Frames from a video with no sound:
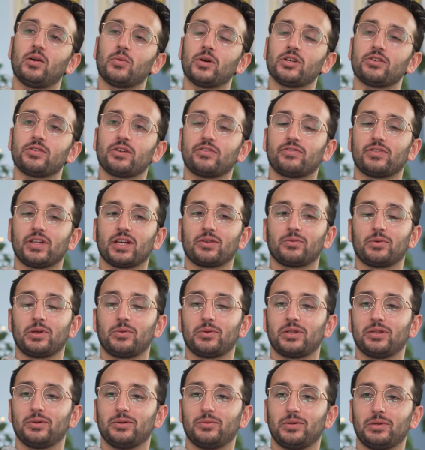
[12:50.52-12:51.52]
I wonder if, like, we
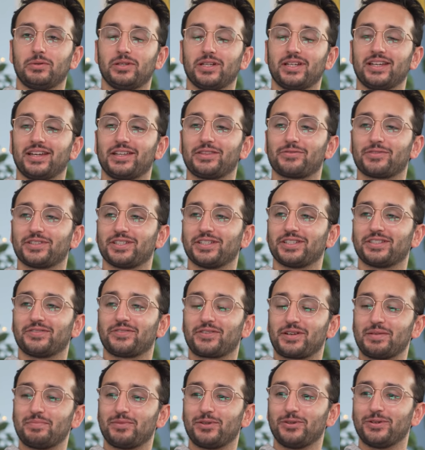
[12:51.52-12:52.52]
were looking at the results
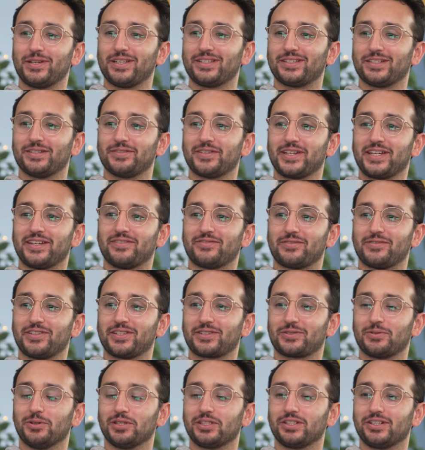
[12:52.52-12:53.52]
of our employee survey for
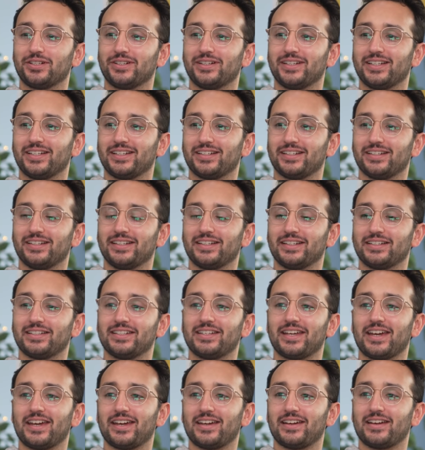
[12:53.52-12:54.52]
this quarter earlier
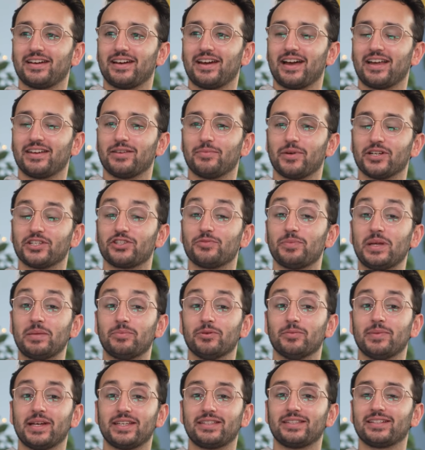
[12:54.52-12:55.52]
today, and a bunch of
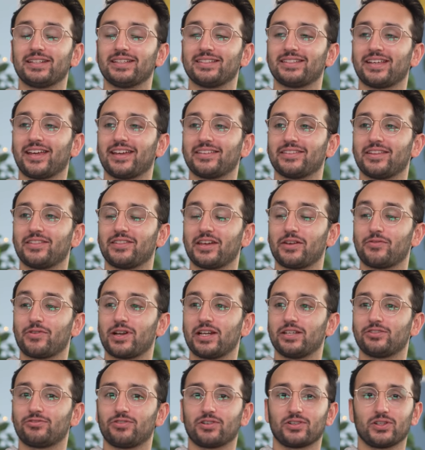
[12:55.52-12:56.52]
people basically saying that they
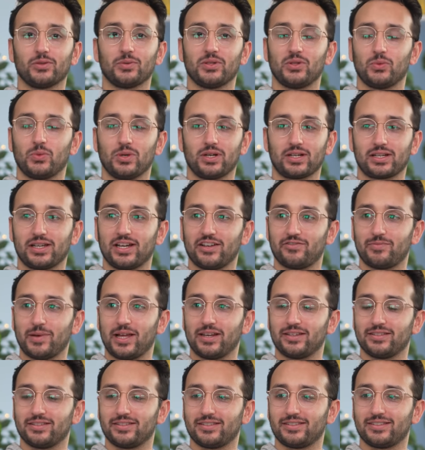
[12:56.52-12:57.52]
really struggle with the work-life
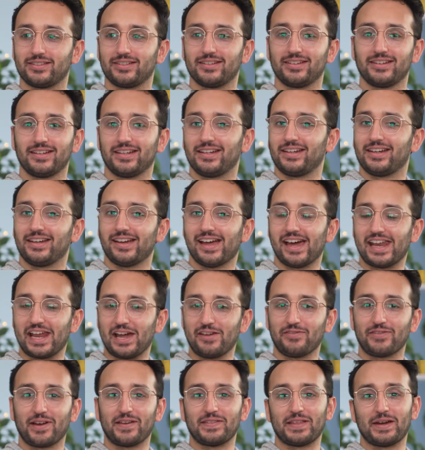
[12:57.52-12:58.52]
balance. Mm. And
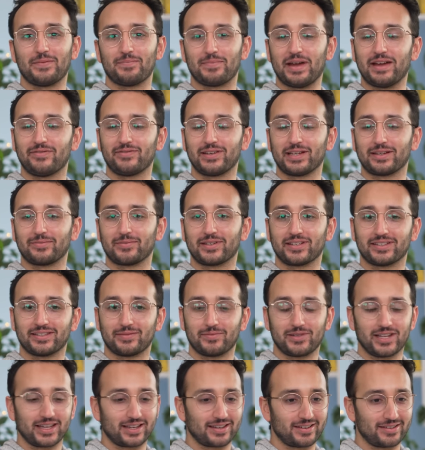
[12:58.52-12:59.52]
I found that baffling, because
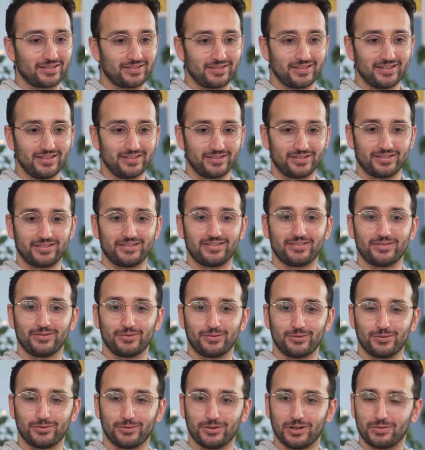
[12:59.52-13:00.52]
I'm like, oh,
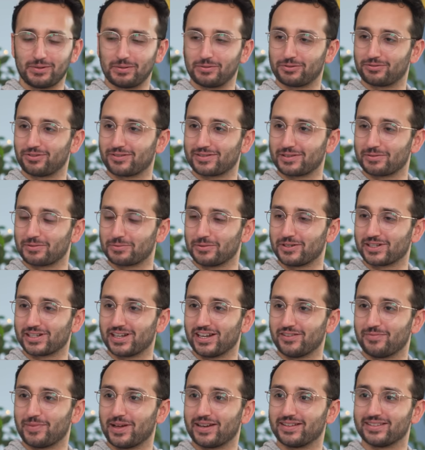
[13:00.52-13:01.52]
why are people struggling with
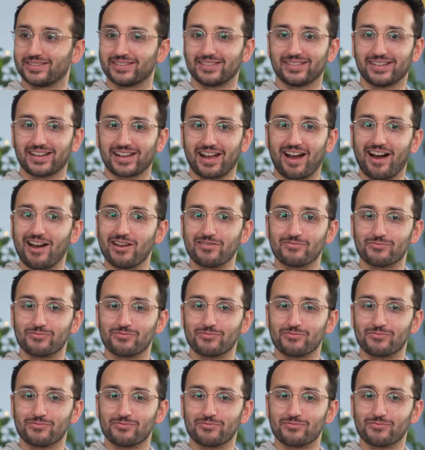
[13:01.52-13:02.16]
work-life balance? Mm. Like, I